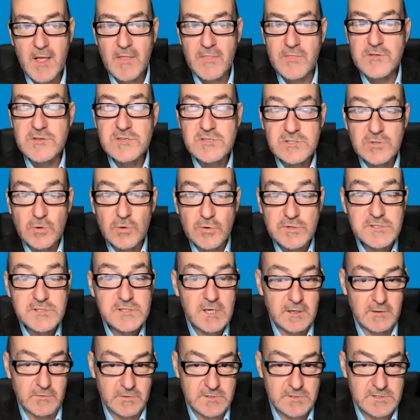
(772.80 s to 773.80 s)
The source
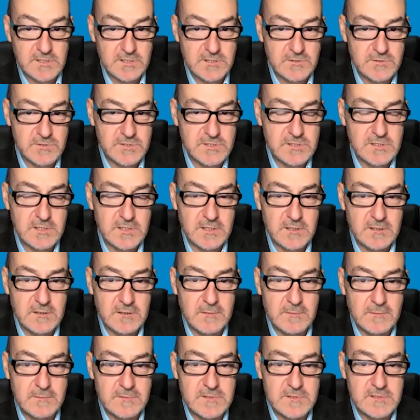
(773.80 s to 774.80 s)
here is
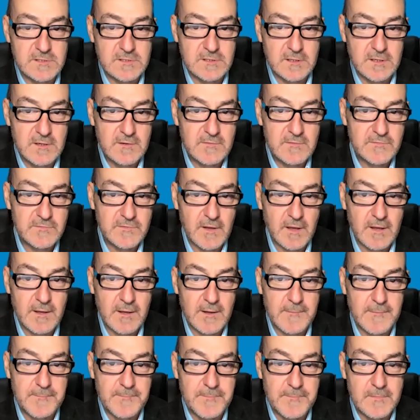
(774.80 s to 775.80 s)
interesting, Steve.
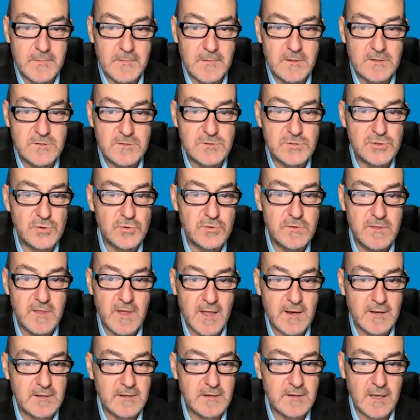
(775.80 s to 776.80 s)
Should
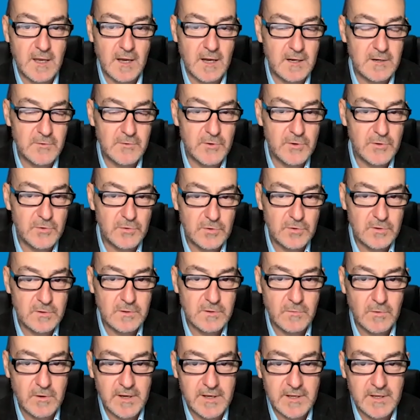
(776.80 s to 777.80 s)
that colour it all
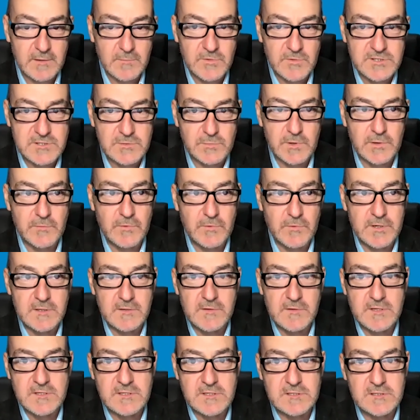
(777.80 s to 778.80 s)
the way in which we
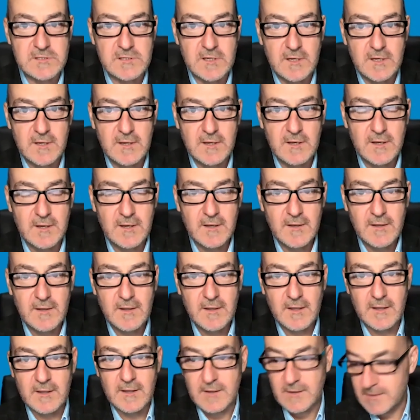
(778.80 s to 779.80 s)
read this
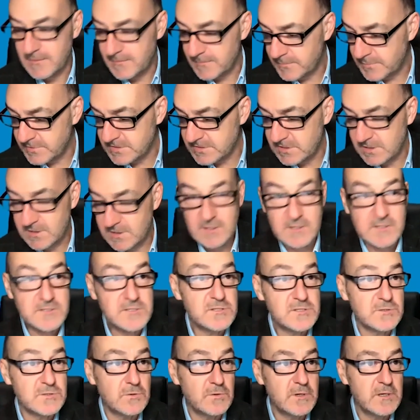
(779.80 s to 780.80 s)
particular
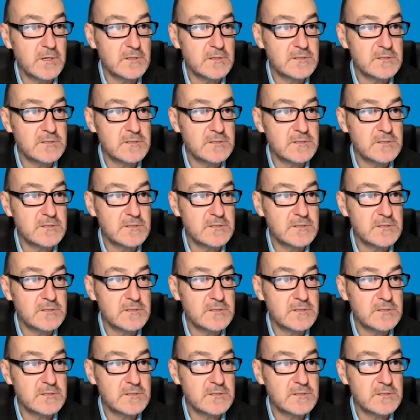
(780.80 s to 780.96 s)
story?